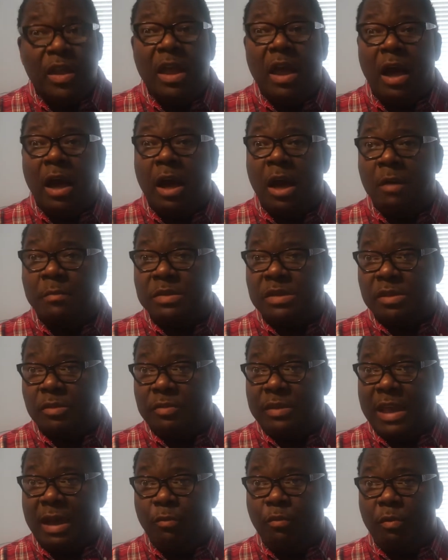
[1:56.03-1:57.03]
Um, so
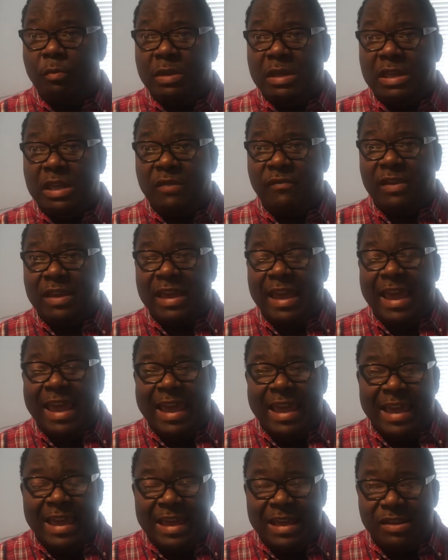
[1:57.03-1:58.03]
that will be giving
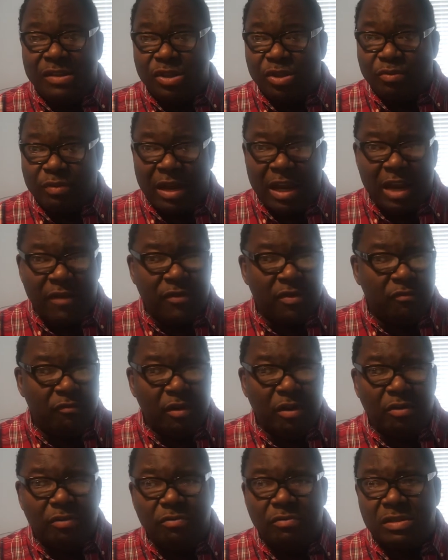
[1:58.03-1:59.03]
aid to
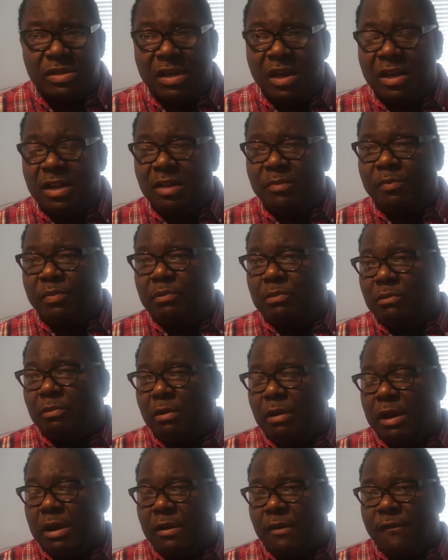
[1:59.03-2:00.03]
everyone who's
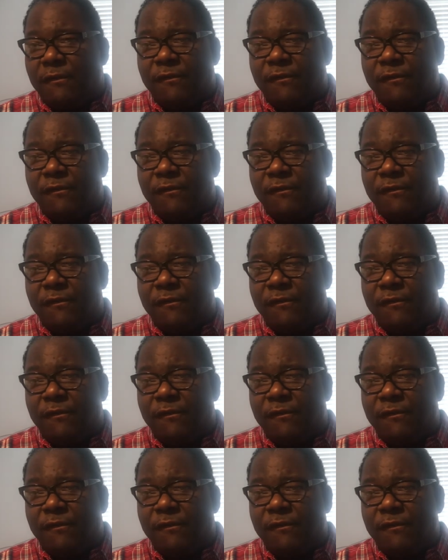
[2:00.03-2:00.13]
unemployed or